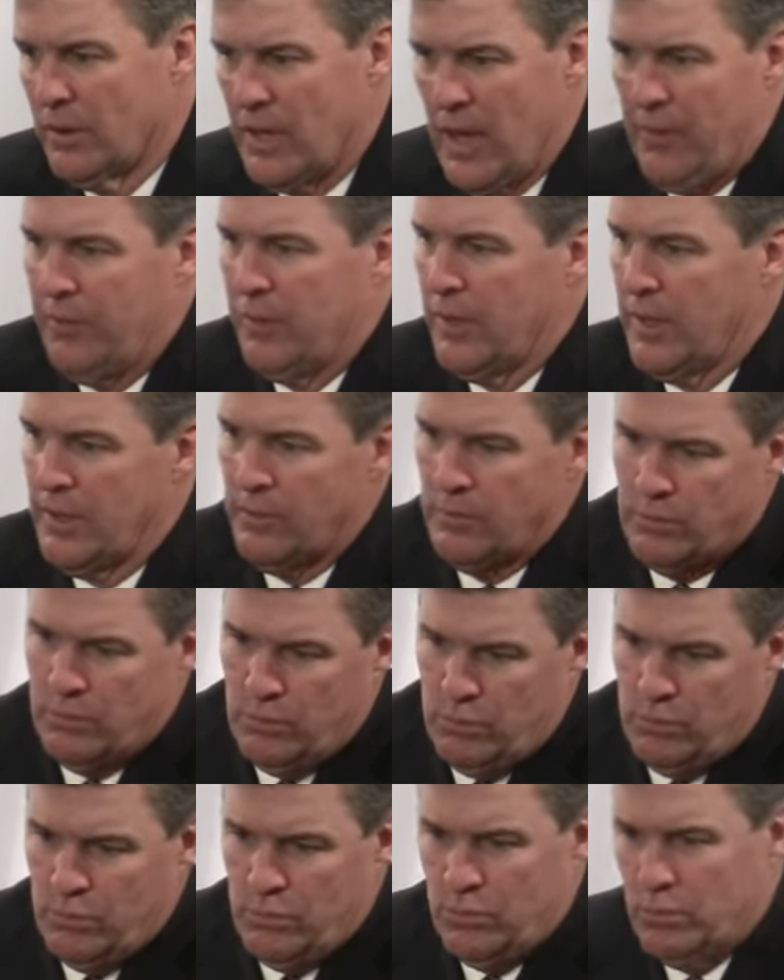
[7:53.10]
definitely
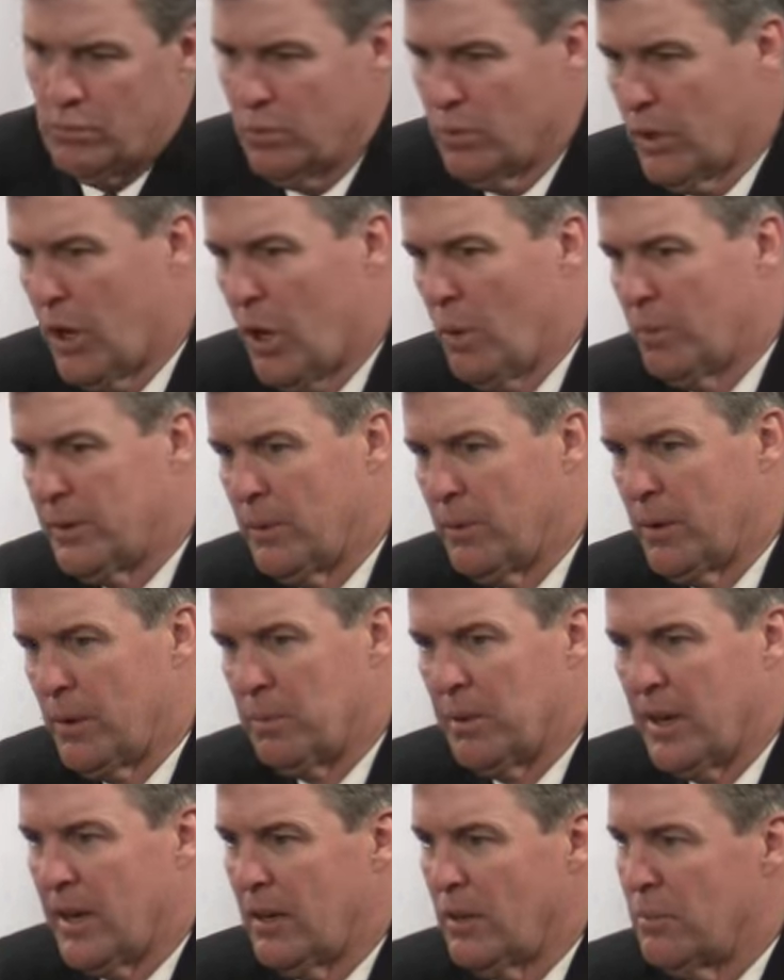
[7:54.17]
would have hoped he would
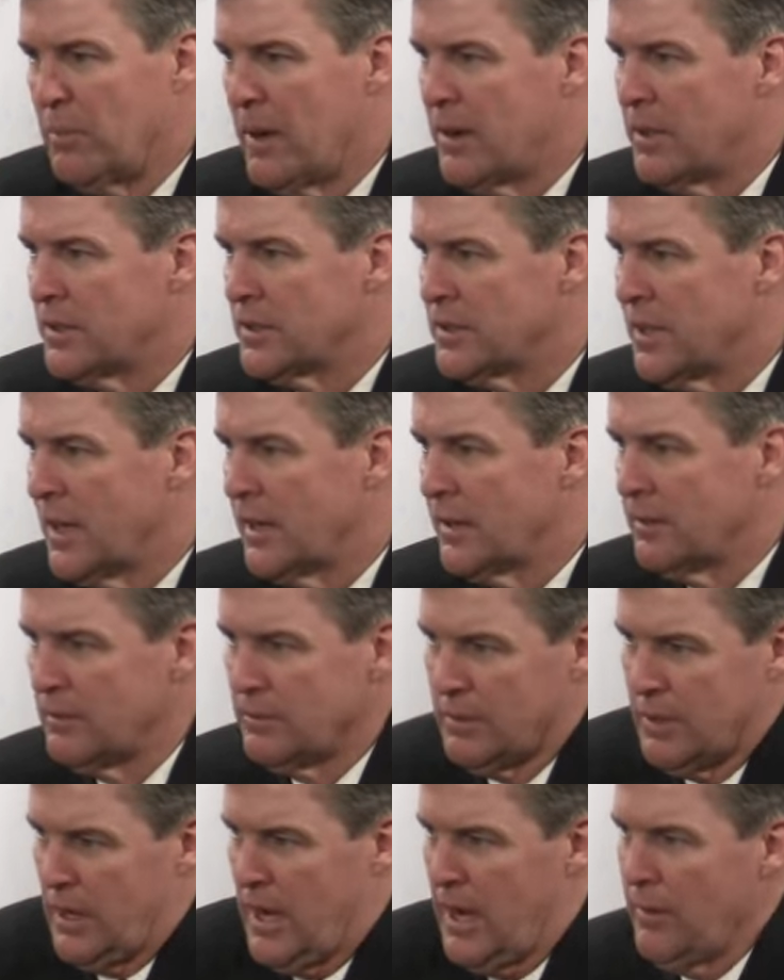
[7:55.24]
have played a little better, just like
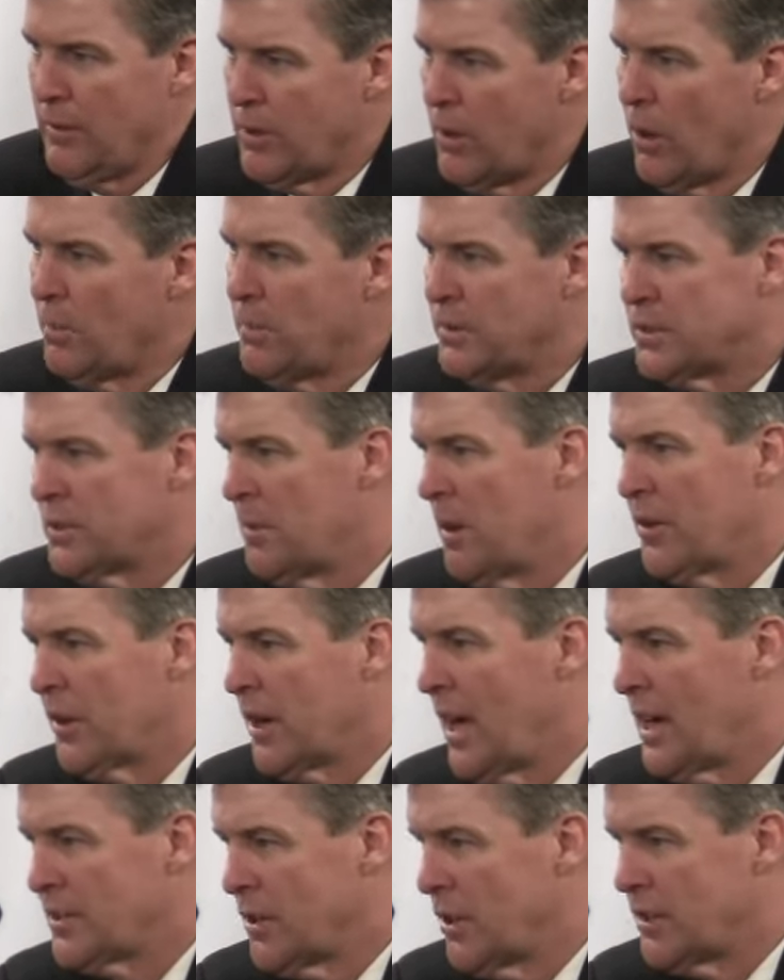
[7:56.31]
he would hope and some other
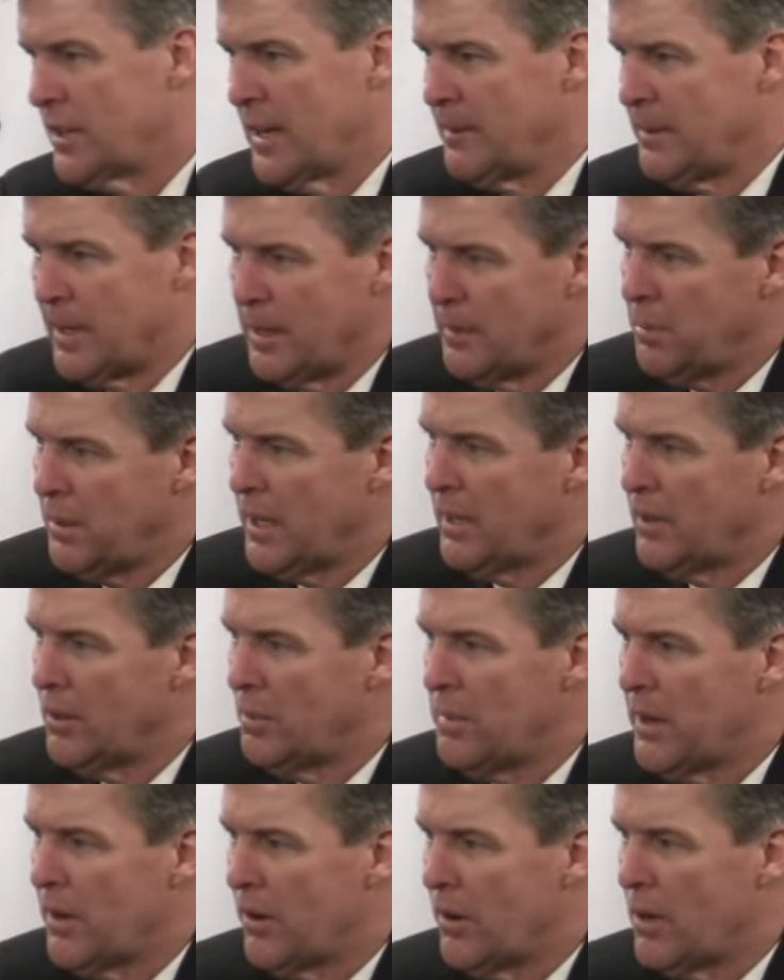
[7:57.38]
guys on our team needed to play a little
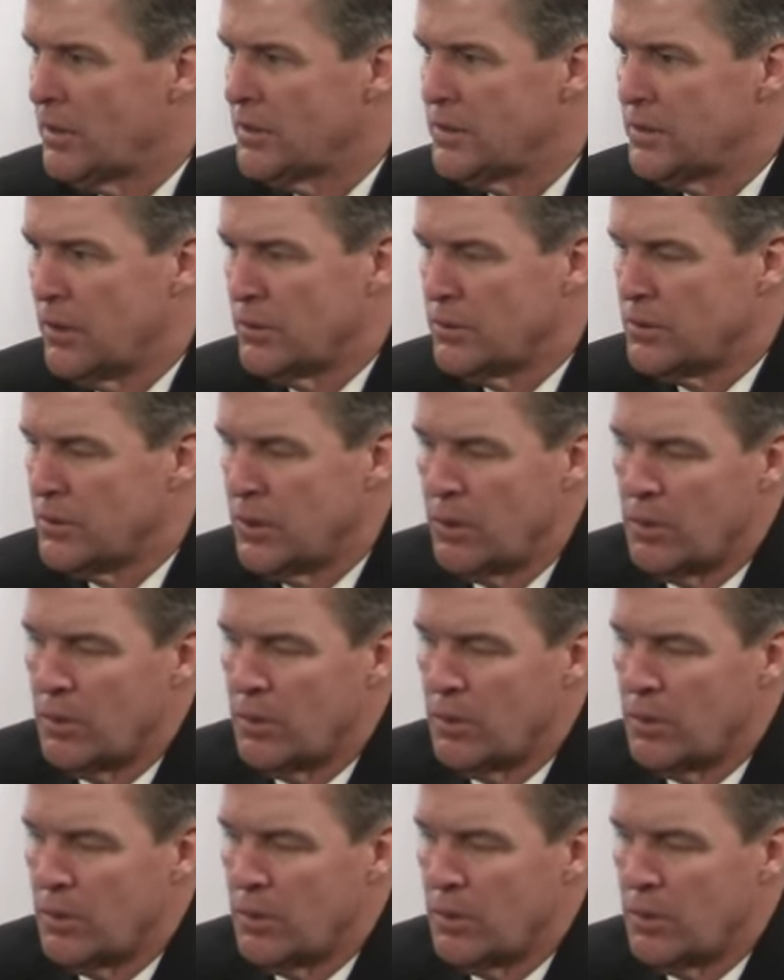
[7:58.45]
better also.